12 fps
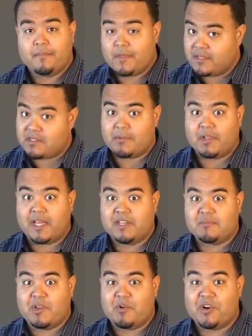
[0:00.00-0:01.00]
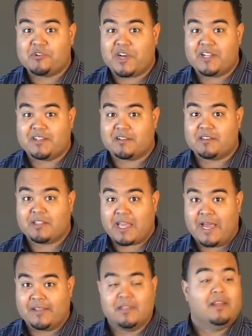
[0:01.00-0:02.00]
And some of the ladies may want to try to talk to the
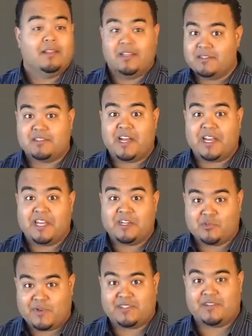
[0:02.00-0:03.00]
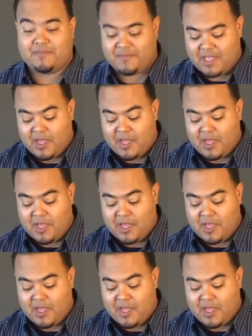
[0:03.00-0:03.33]
guys. Let's just not get it twisted.